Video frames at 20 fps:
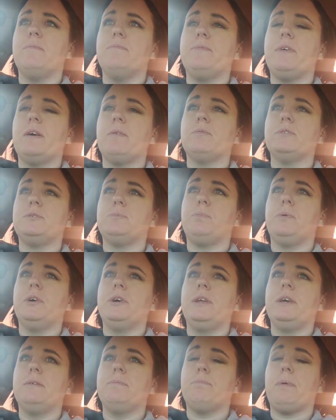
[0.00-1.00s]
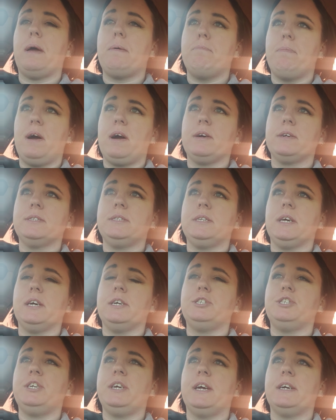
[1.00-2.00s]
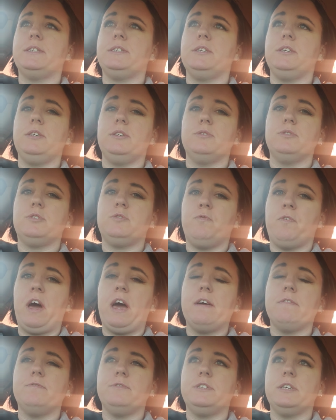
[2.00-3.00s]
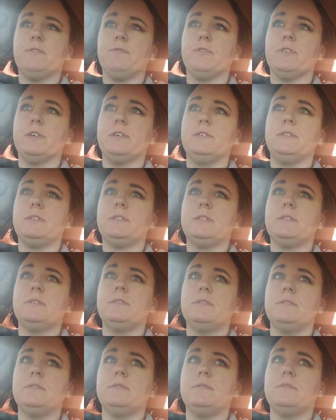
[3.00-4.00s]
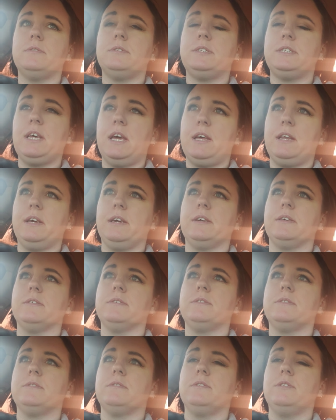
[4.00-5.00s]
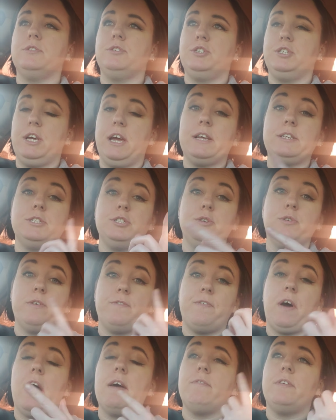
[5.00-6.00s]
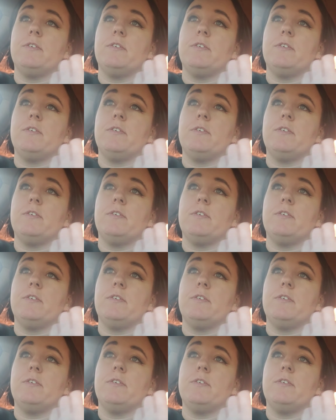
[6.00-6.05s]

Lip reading: that was put in by box dye, she had to use 5 different settings, and she had to do it 5